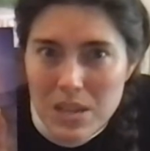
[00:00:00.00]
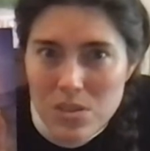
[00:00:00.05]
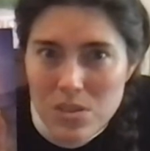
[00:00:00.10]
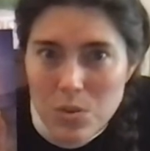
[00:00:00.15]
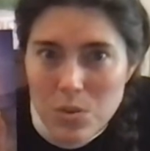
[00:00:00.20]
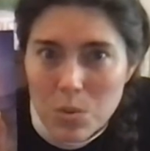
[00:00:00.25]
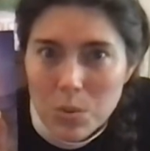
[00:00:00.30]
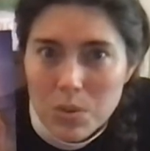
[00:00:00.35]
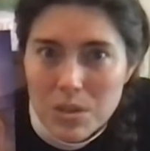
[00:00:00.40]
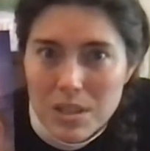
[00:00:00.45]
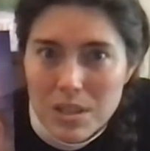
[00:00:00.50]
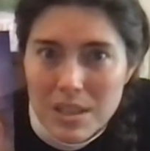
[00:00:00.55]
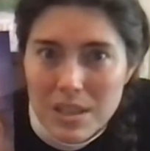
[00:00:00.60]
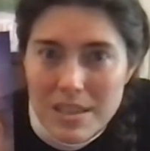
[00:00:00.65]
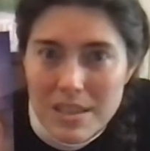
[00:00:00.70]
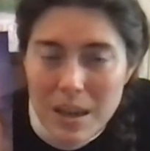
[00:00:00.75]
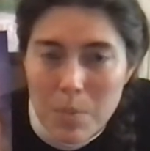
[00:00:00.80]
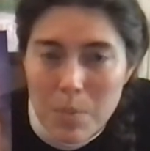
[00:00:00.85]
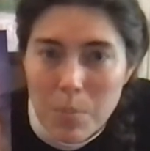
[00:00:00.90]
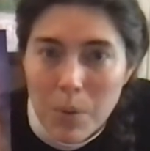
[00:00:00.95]
old, to the
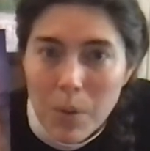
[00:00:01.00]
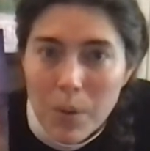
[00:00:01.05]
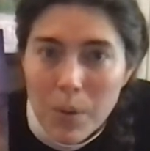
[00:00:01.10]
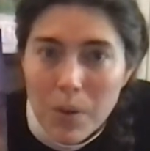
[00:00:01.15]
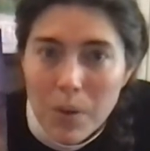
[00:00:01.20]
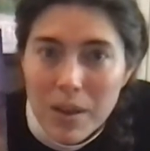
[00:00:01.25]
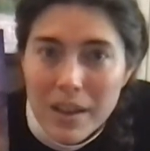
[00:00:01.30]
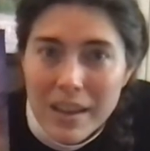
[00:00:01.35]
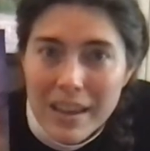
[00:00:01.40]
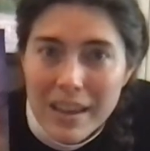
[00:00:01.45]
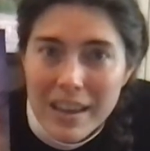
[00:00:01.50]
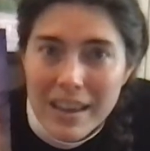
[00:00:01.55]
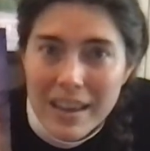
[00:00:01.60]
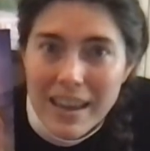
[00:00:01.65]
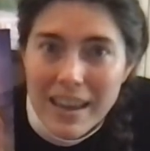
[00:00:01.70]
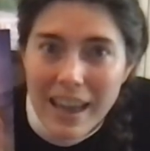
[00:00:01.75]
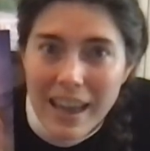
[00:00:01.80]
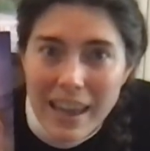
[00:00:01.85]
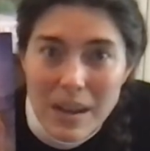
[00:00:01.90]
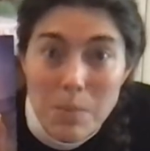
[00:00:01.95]
temple,
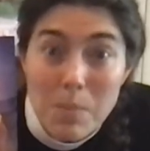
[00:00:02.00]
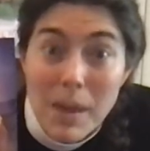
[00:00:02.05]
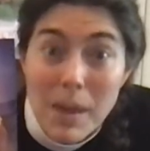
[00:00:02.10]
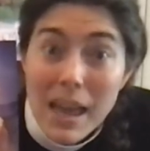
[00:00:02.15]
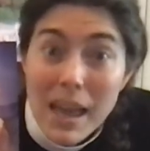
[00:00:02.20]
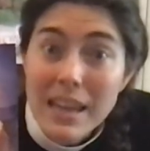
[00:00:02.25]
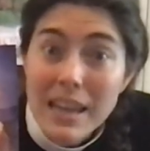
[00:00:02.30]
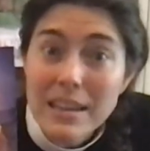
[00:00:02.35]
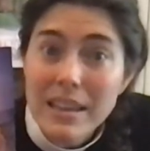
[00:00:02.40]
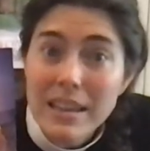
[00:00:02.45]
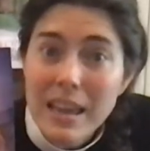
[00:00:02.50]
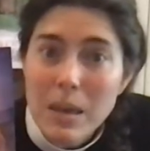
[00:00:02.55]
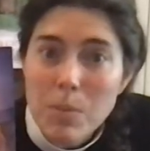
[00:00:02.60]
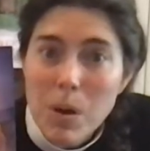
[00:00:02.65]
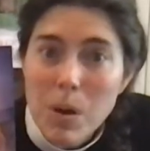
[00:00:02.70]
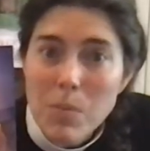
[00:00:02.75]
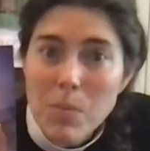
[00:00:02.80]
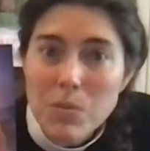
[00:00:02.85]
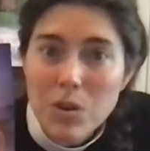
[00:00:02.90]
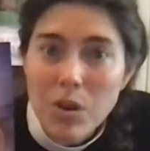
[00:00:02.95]
and a man came
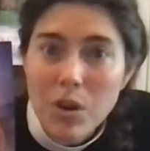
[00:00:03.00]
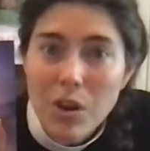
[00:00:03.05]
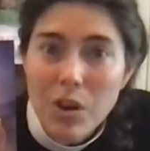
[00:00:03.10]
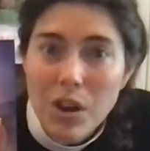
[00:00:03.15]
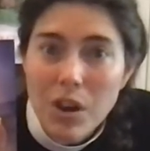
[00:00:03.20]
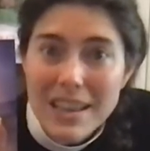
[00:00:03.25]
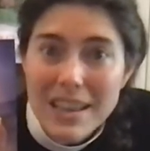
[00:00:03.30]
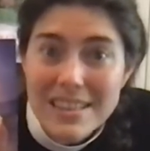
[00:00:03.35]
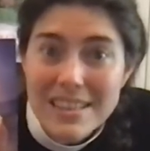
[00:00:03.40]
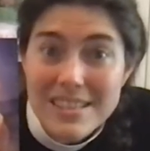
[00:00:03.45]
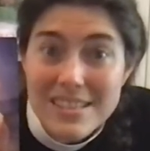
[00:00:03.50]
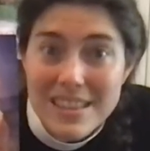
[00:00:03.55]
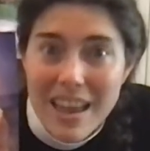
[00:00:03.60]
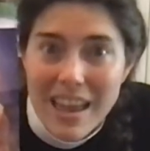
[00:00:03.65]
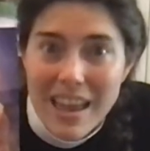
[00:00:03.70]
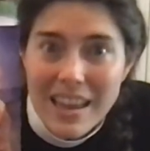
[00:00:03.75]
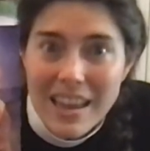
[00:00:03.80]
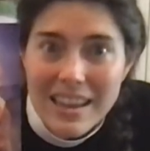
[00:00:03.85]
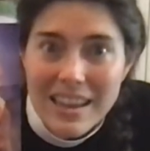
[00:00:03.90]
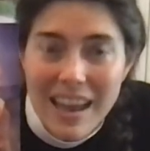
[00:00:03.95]
up to her and
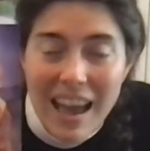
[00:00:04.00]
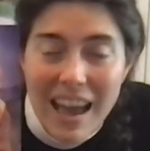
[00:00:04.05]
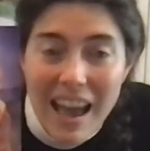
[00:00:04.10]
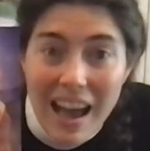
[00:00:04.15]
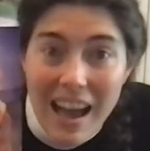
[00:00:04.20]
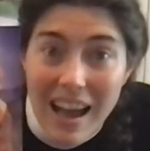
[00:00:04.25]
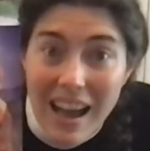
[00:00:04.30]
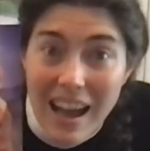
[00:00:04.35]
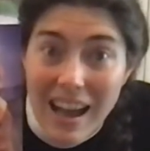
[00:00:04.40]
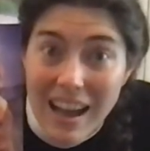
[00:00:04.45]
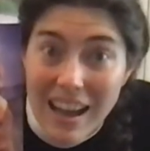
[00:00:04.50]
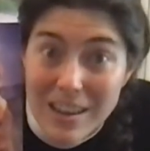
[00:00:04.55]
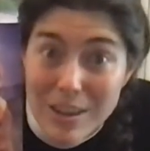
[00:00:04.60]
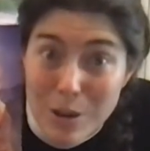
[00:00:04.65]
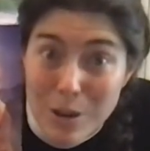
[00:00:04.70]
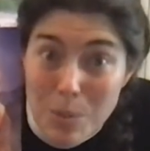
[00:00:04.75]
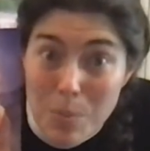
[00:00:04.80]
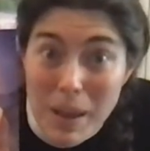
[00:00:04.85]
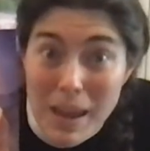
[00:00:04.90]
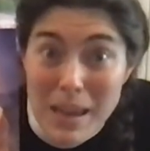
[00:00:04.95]
said,
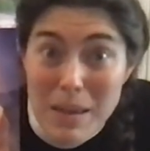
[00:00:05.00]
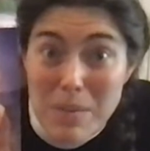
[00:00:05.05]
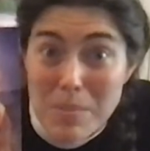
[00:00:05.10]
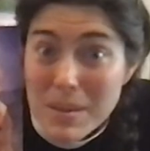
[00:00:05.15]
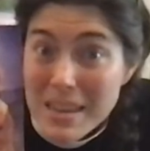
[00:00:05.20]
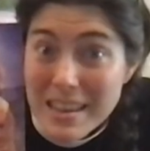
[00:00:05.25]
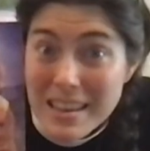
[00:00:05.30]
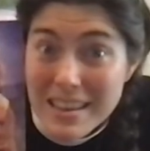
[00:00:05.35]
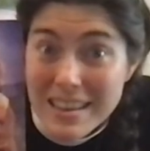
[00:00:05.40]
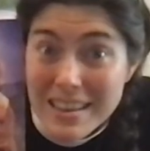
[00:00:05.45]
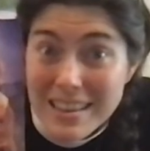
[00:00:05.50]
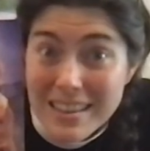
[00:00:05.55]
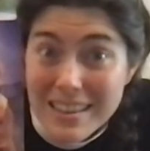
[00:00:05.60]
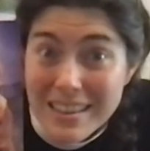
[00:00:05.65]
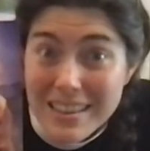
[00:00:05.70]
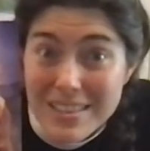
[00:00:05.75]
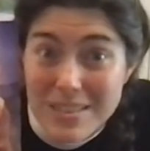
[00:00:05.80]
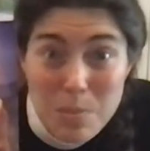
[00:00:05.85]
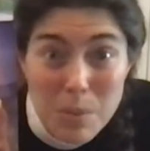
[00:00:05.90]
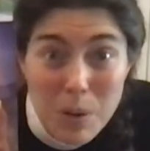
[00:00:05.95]
your baby
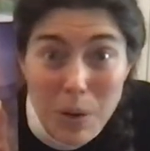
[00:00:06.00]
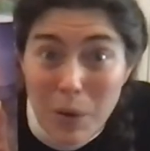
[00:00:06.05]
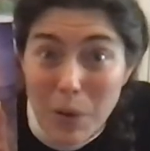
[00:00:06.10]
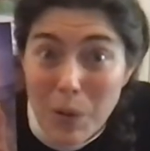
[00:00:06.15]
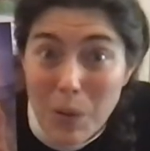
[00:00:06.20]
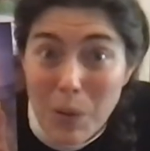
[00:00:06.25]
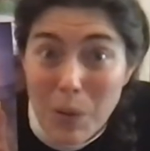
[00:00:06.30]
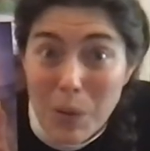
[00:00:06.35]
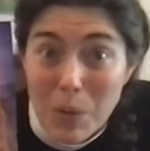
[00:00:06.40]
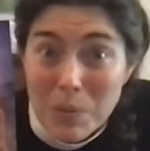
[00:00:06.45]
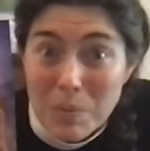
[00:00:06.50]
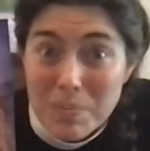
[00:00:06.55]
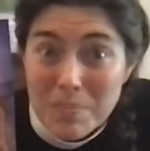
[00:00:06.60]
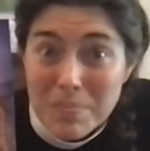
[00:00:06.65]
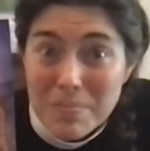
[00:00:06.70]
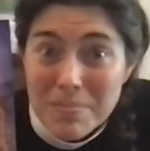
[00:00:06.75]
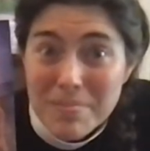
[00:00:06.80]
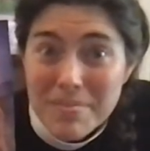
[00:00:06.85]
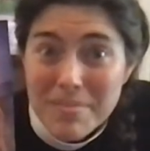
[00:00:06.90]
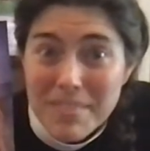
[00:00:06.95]
is a miracle.
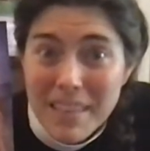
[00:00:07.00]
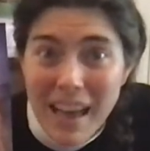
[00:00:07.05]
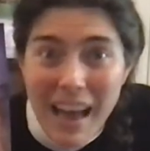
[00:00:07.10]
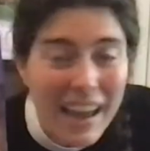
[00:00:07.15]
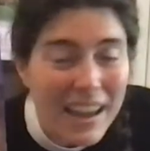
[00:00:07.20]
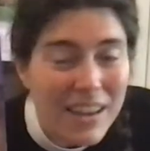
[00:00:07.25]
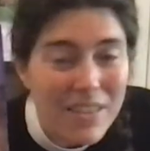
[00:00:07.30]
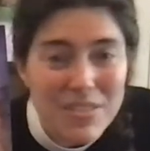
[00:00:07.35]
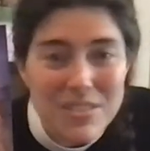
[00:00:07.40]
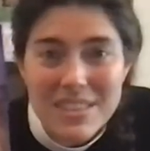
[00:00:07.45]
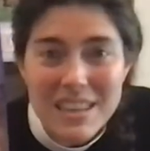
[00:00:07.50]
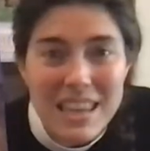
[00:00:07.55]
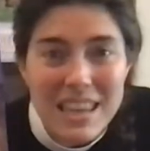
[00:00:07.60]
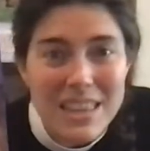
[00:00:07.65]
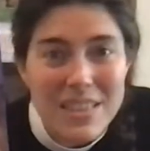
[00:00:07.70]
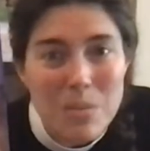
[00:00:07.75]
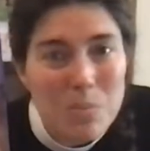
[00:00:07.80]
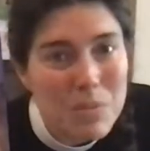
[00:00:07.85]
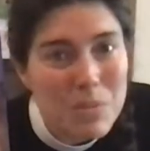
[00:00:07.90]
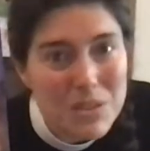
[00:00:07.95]
I have
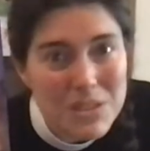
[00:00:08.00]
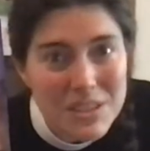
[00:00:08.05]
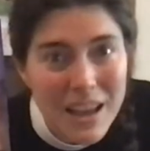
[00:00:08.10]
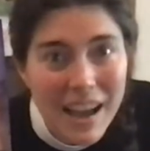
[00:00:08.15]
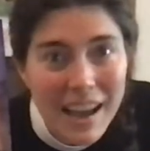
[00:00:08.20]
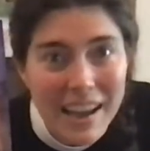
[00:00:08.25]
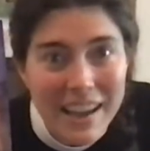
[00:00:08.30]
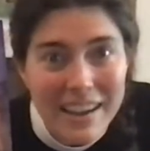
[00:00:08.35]
seen the Messiah.